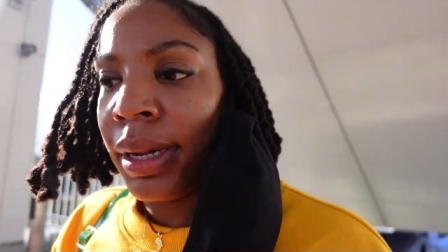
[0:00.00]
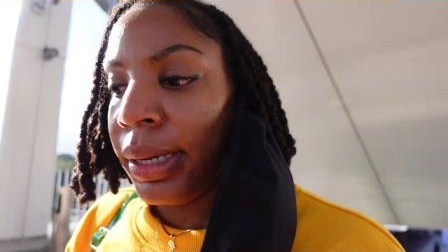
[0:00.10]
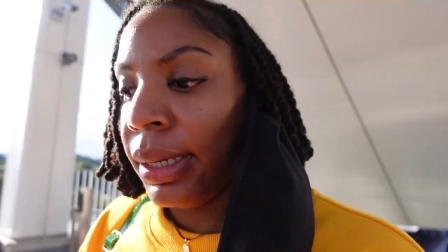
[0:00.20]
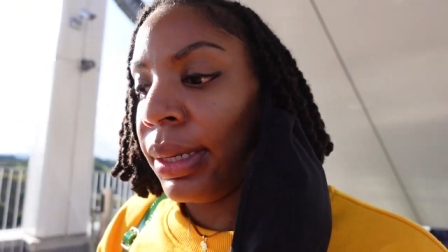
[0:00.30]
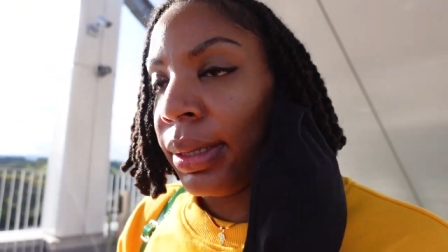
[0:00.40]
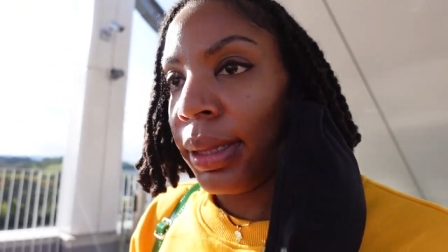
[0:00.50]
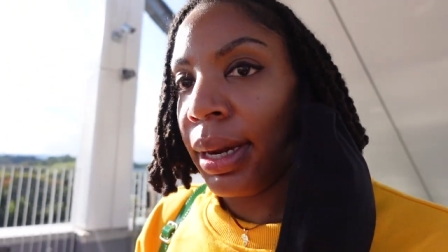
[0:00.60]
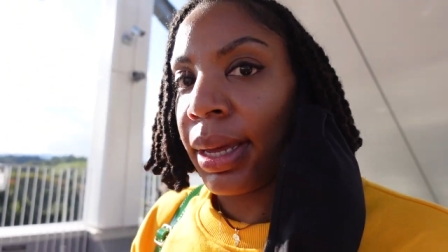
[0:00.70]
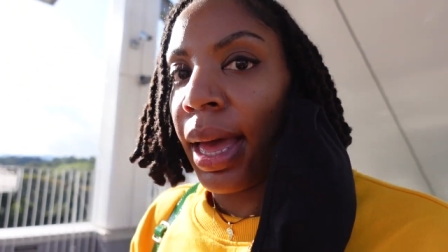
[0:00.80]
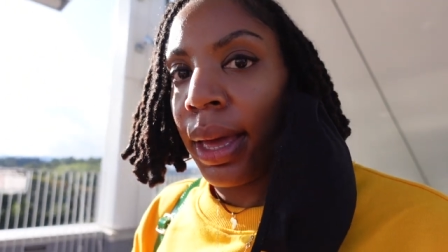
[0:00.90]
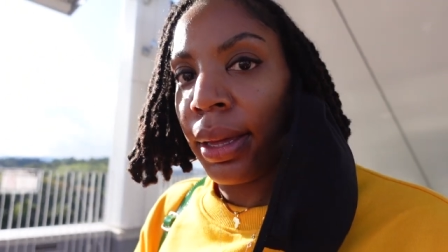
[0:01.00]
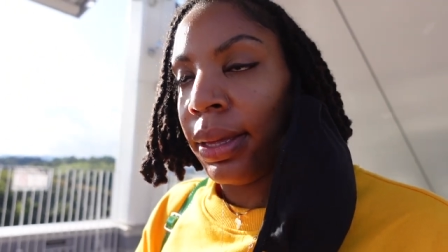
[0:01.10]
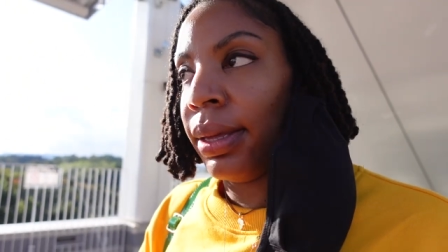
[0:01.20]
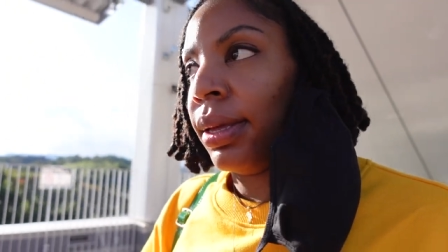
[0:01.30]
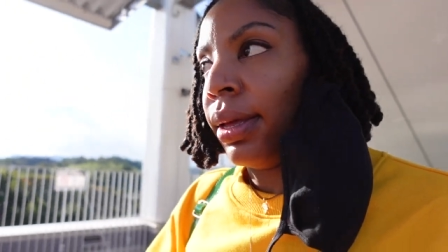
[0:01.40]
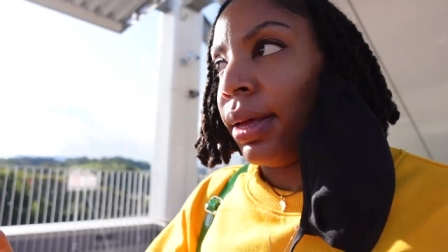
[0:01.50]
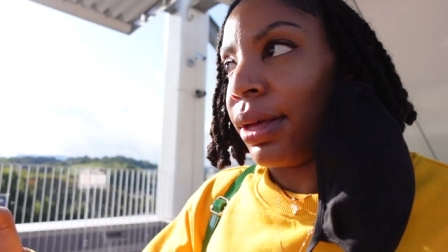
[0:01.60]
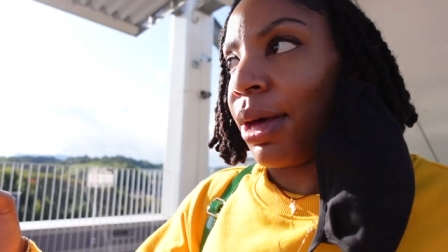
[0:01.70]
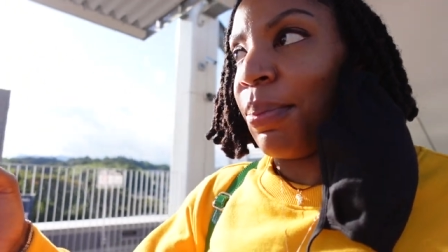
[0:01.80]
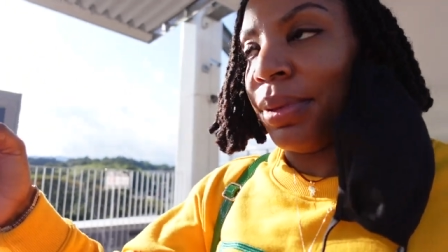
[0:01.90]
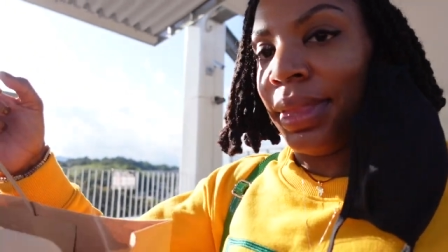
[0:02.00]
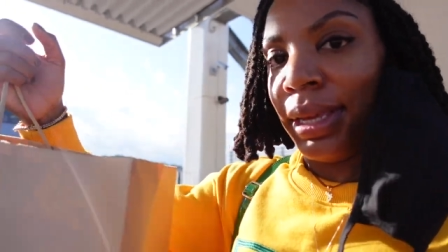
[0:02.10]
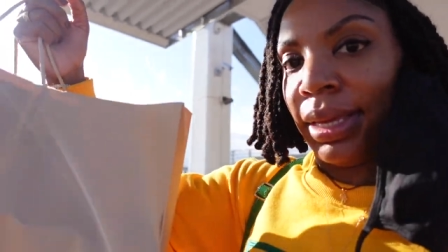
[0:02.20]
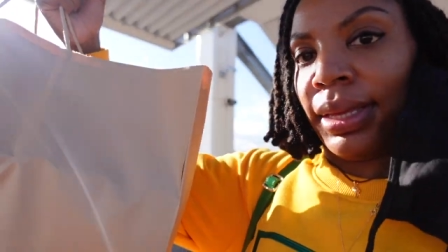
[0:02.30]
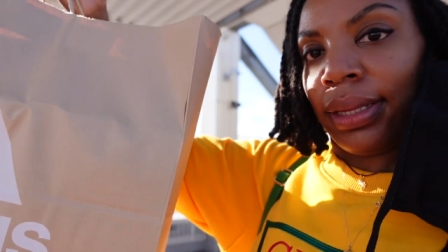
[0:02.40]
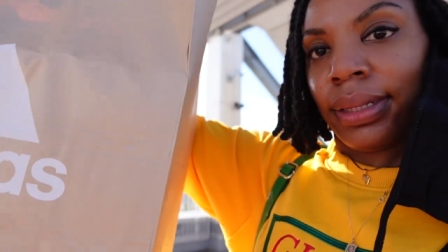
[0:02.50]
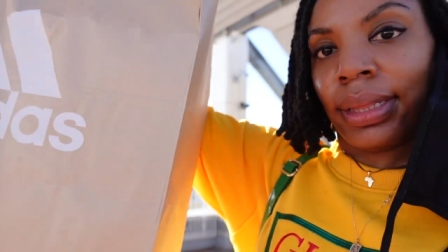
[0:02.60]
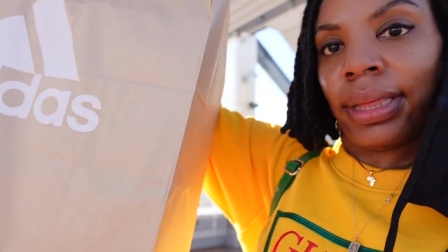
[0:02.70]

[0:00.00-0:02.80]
Adidas and I got a couple things,